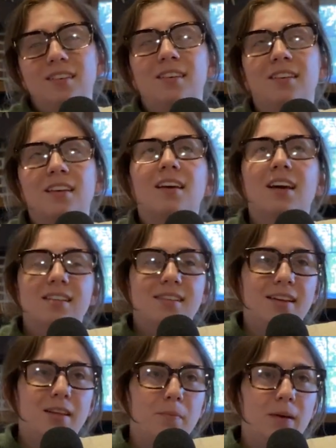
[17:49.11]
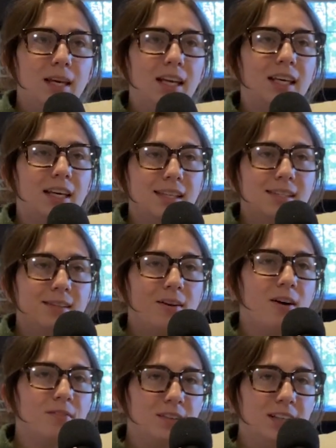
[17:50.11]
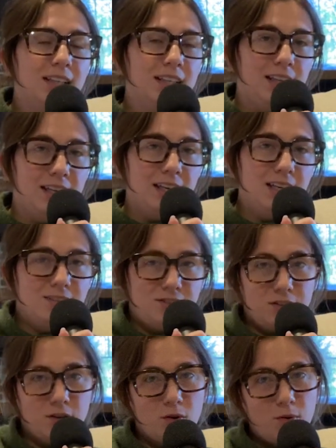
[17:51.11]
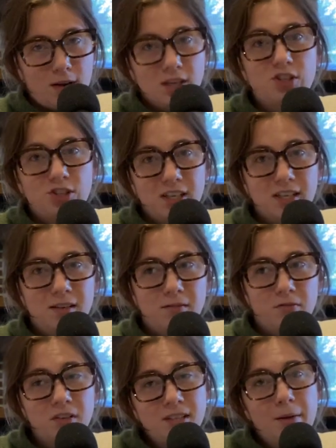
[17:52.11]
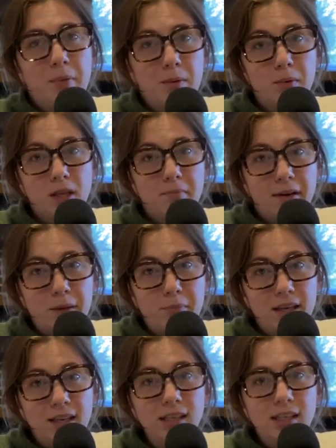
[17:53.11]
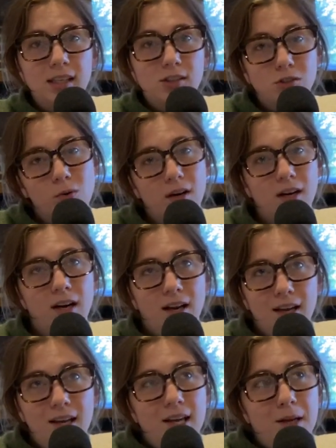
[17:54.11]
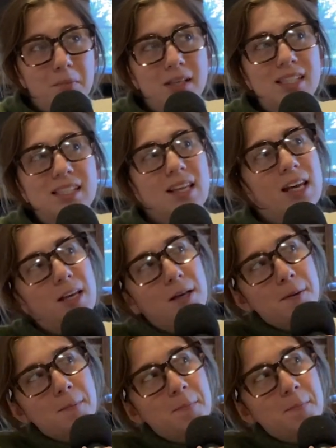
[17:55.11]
And like I said in the beginning, it's not really like a yes or no question. For some people it might be, sure, but it's like